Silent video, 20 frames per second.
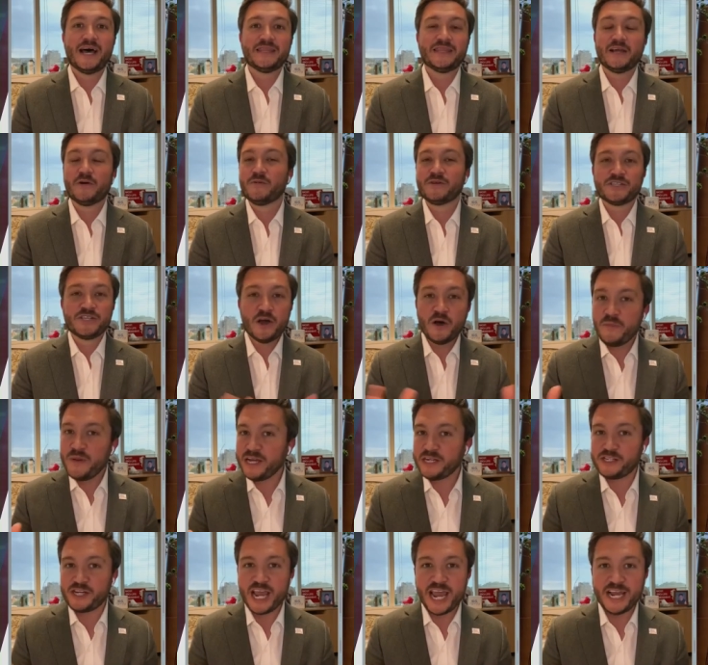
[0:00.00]
There was no big
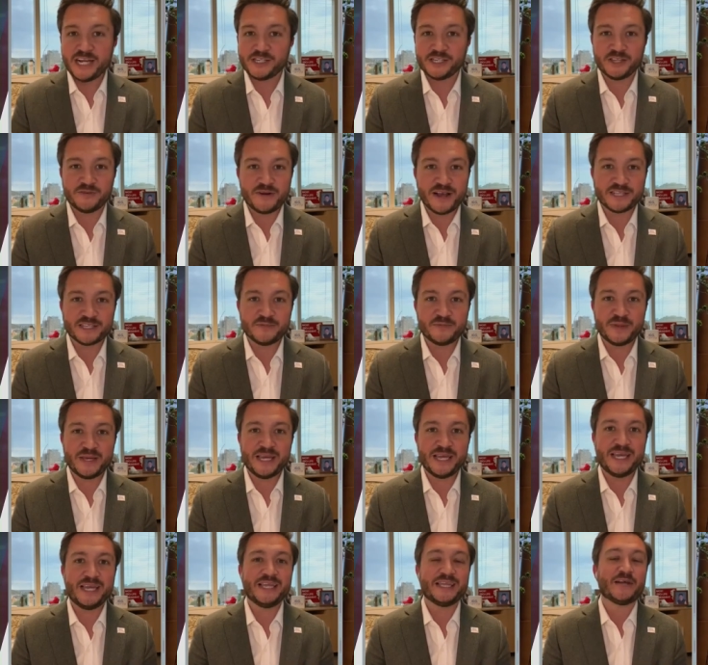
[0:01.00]
change in the
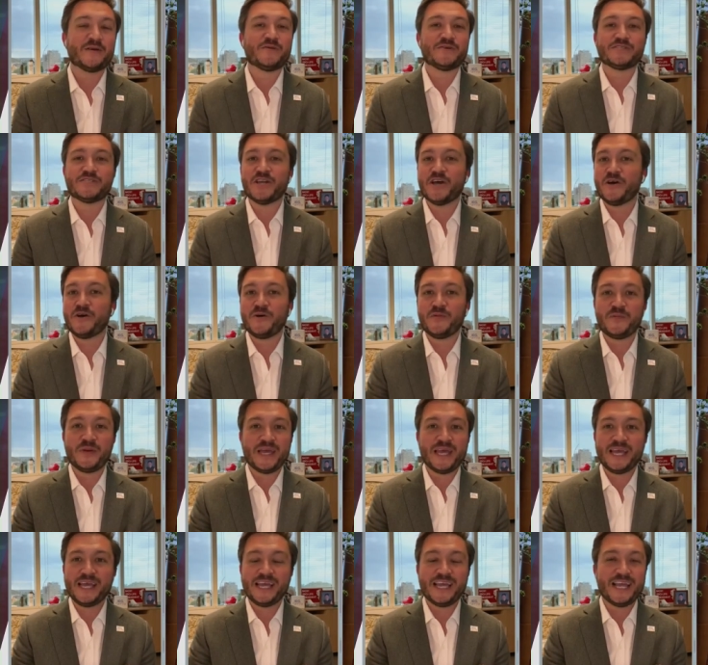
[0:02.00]
recipe. There was no
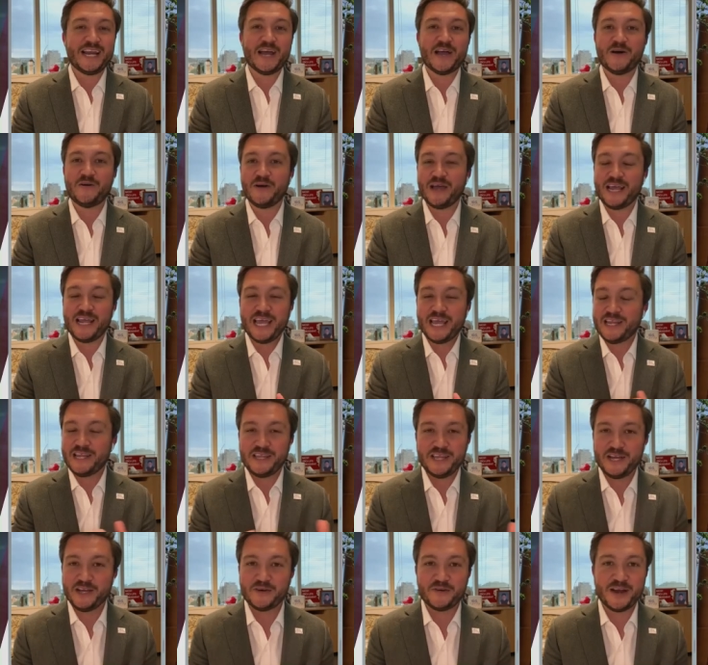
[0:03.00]
big, in the
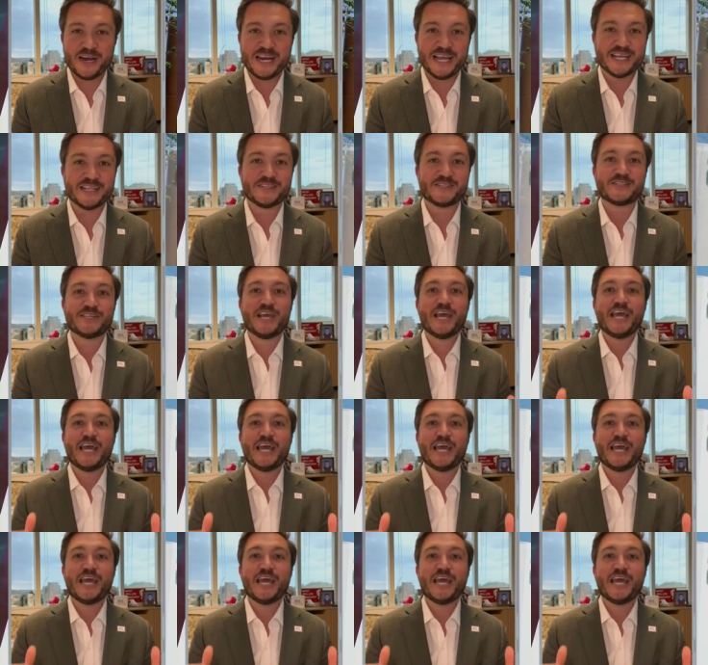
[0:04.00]
ingredients.